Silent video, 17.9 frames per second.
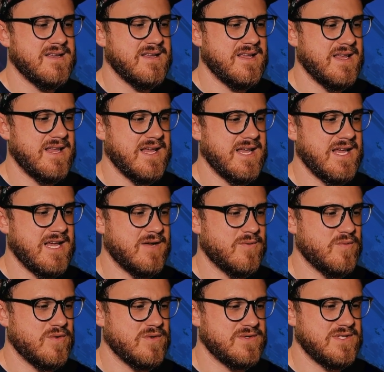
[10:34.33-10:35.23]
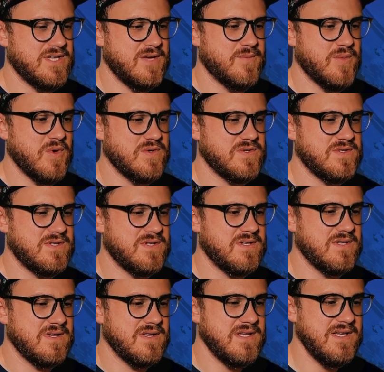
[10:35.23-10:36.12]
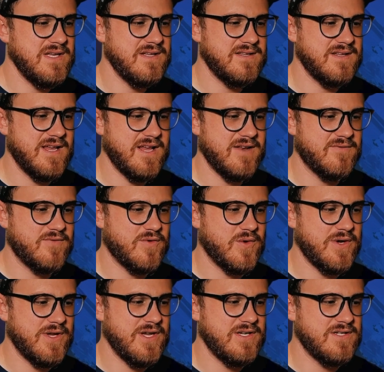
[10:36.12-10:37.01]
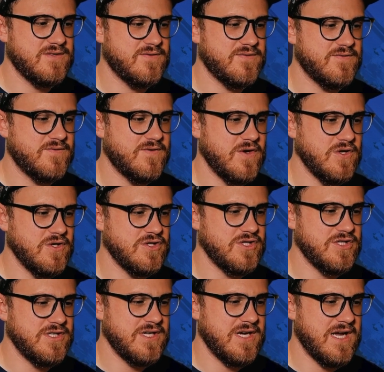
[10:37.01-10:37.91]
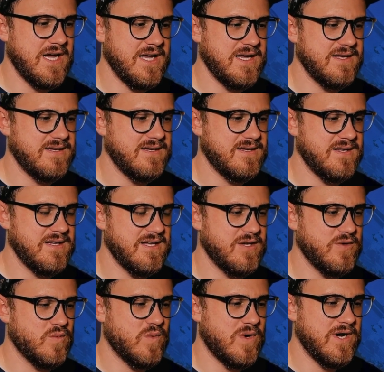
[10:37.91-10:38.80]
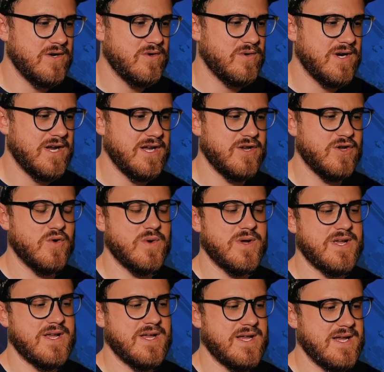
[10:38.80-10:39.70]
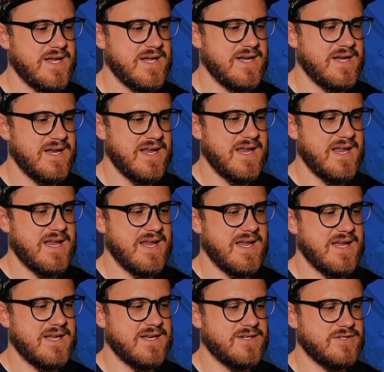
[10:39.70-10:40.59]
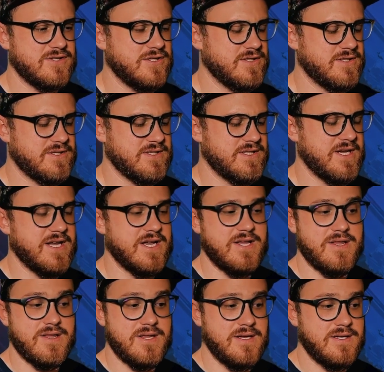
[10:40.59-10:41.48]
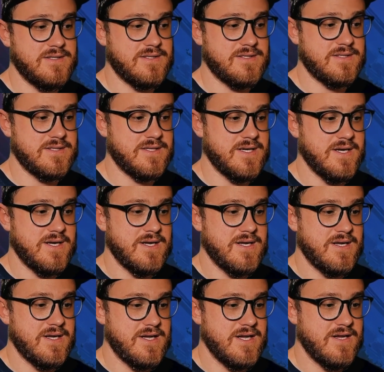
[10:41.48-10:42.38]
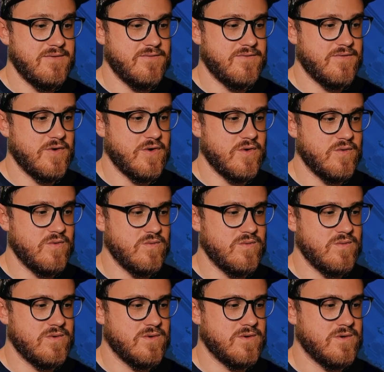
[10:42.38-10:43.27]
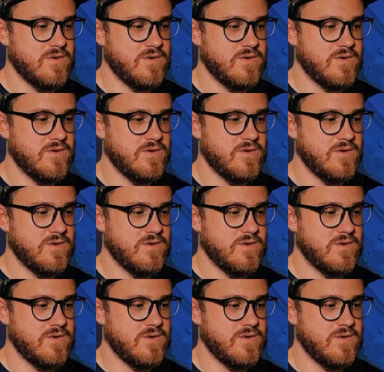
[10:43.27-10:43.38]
and we'll say post to delete. And for each function ID, why don't I go ahead and just say this info